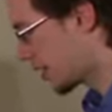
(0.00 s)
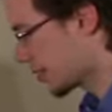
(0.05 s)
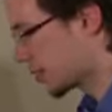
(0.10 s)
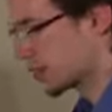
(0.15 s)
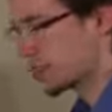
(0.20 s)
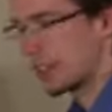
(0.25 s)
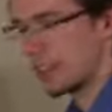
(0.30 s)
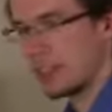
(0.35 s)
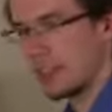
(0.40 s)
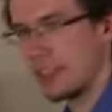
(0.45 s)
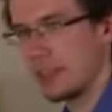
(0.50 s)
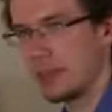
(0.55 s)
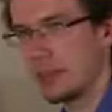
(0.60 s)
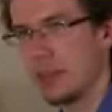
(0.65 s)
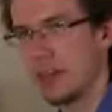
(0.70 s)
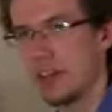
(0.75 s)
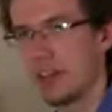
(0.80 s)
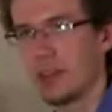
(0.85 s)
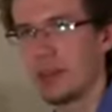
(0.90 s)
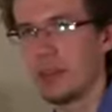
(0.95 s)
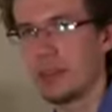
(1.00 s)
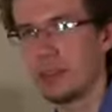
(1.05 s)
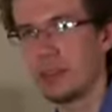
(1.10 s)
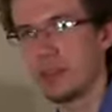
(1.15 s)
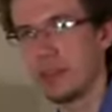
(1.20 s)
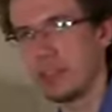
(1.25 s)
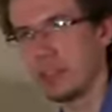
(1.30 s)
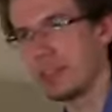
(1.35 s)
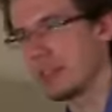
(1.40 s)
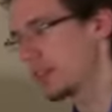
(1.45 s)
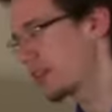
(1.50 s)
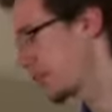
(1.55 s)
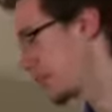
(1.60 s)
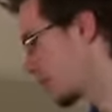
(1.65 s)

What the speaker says: which I did in my old reshoot